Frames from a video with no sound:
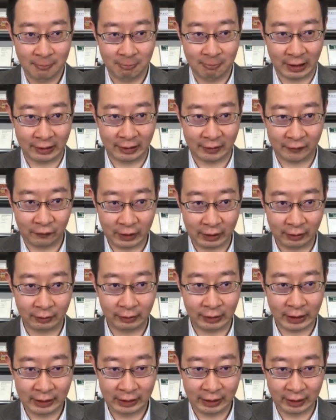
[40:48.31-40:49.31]
But I think
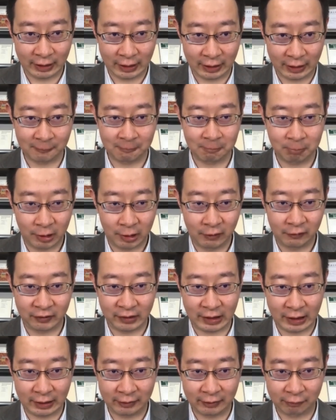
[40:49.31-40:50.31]
later, both
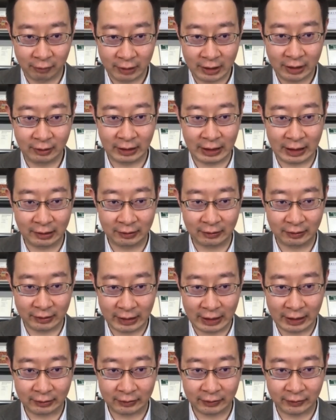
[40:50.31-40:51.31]
sides realized
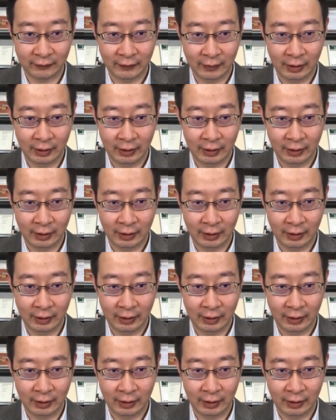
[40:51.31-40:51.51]
that